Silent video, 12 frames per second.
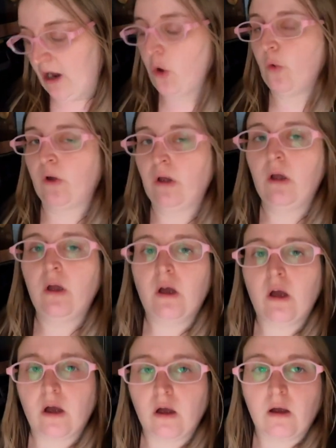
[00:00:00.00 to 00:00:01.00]
now.
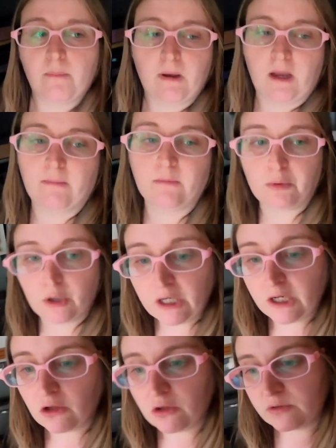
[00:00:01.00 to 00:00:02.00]
Um, I'm
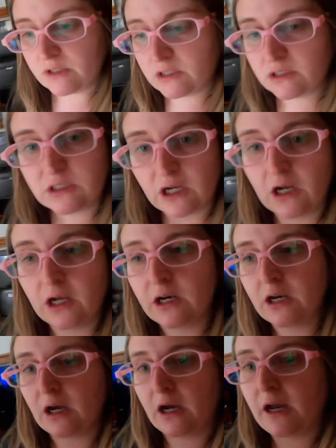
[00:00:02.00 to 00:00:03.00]
pretty close to
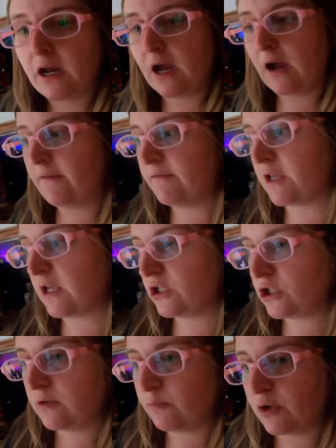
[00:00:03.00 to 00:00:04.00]
done. I have the
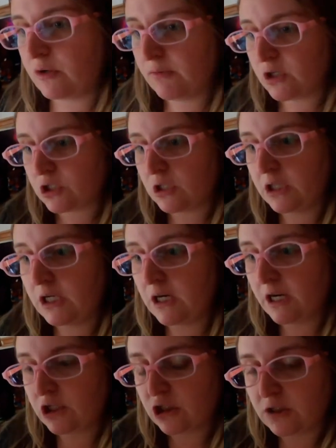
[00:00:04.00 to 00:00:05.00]
kitchen pretty much
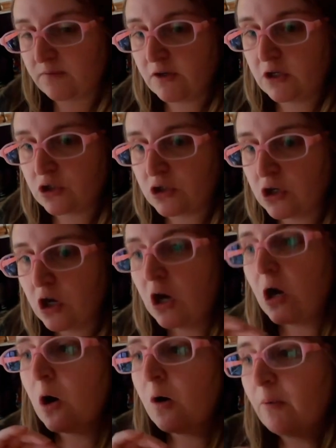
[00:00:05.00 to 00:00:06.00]
clean. I just finished
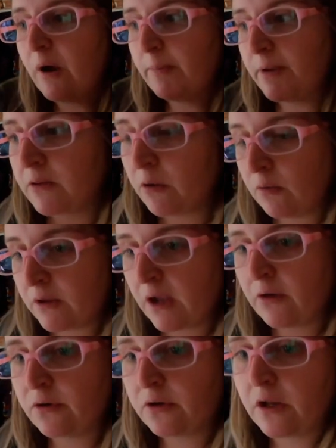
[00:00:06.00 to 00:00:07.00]
wiping the whole
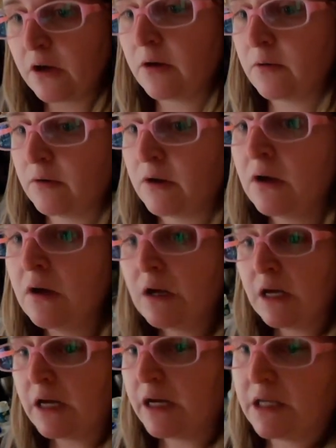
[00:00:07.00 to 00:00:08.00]
counter down
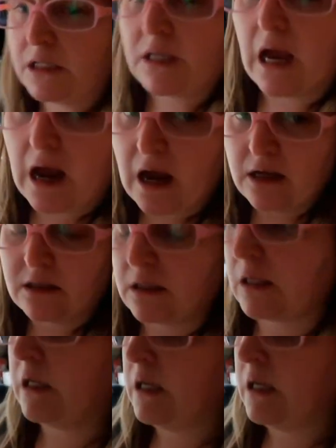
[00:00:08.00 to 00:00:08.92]
it's as